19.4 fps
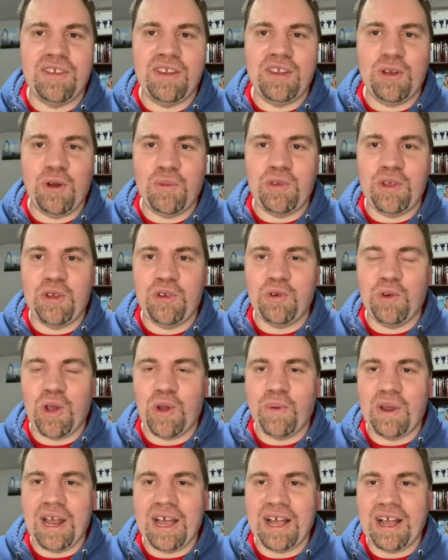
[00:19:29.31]
and hopefully enjoy
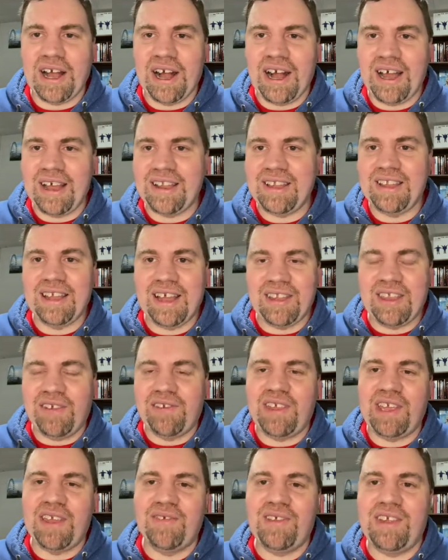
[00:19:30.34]
what I got, and I'll
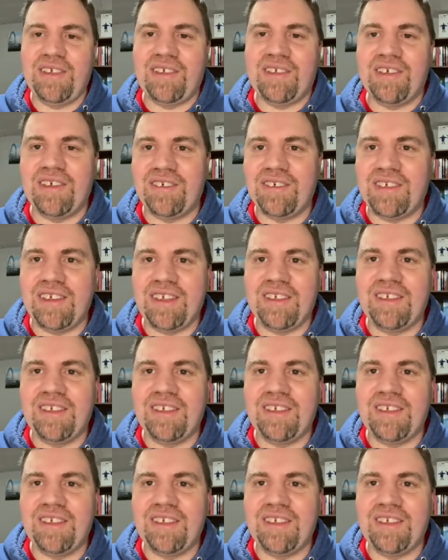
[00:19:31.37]
definitely give these a listen.